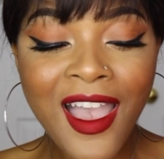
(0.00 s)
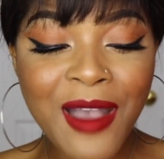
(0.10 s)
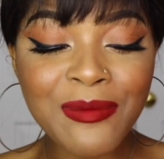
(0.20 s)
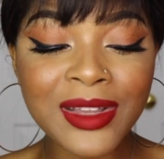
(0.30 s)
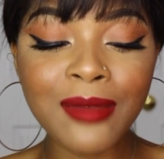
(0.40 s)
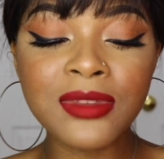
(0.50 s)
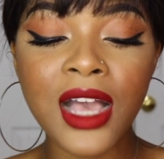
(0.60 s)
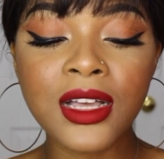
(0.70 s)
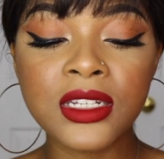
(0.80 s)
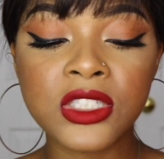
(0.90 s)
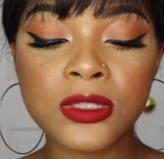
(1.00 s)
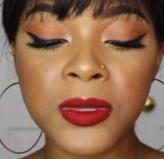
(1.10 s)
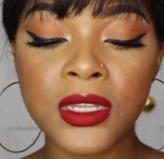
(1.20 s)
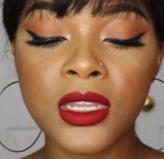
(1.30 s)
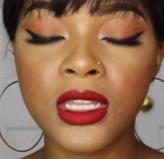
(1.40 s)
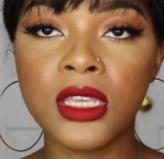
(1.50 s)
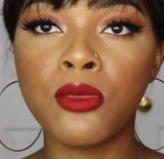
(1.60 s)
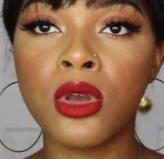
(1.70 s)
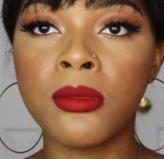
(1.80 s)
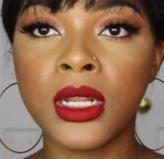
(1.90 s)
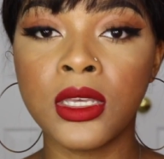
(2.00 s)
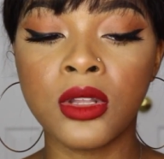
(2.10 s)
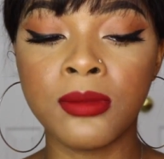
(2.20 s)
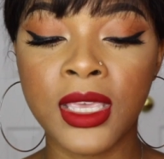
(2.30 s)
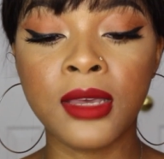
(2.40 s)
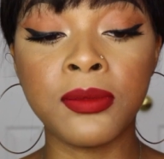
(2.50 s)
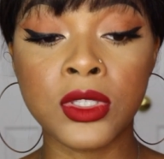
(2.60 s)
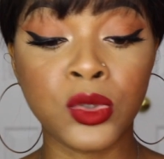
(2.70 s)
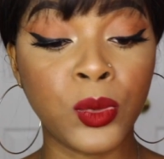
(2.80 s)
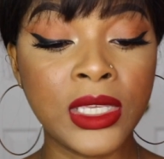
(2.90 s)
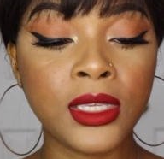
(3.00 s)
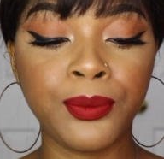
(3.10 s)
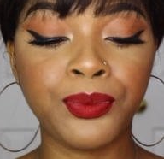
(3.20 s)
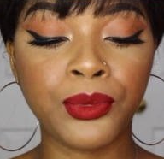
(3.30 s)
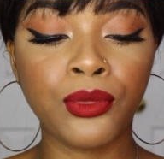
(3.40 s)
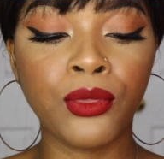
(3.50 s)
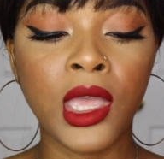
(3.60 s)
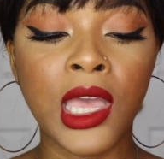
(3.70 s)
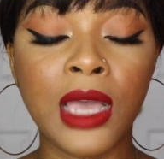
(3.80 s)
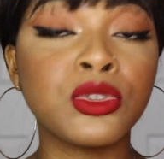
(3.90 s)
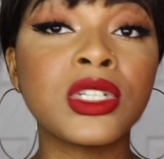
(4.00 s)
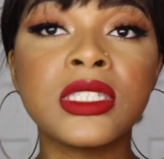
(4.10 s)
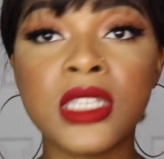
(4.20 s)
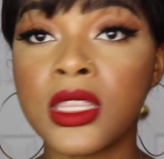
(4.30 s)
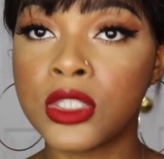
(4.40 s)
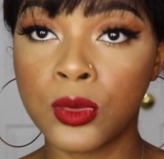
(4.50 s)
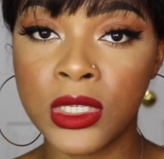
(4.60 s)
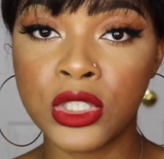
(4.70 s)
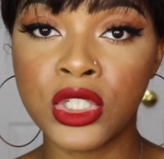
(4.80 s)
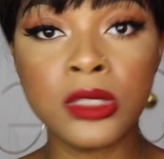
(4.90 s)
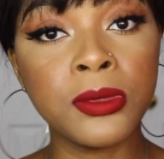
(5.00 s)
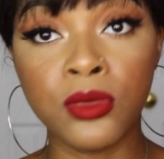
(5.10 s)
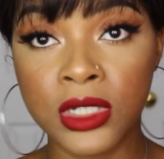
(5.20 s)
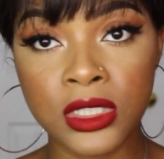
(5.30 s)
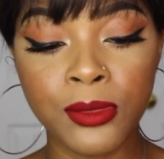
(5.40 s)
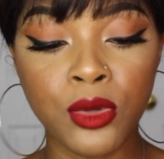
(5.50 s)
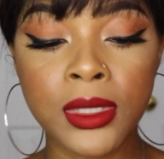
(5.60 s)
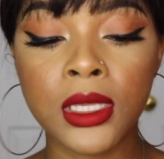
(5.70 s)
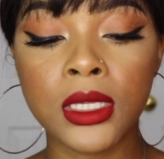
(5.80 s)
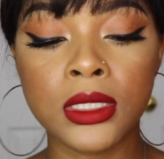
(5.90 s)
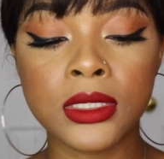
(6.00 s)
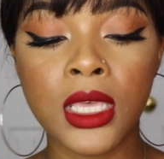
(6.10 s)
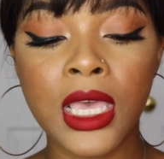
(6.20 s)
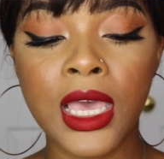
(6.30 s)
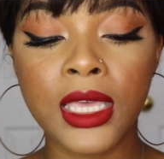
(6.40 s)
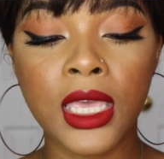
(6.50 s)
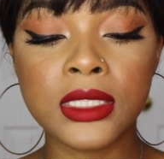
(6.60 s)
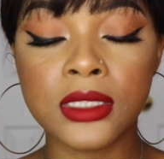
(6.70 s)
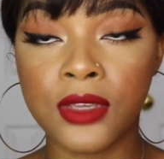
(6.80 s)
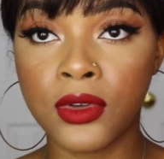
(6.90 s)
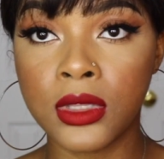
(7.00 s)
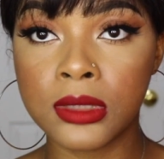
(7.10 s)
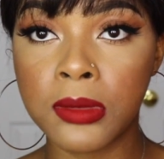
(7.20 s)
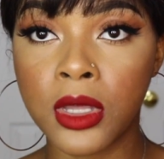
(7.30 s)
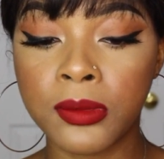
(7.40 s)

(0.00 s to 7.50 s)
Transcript: But I'm not gonna spend any more money on makeup this week. I'm just gonna say this week just to be reasonable, because I can't say for this month,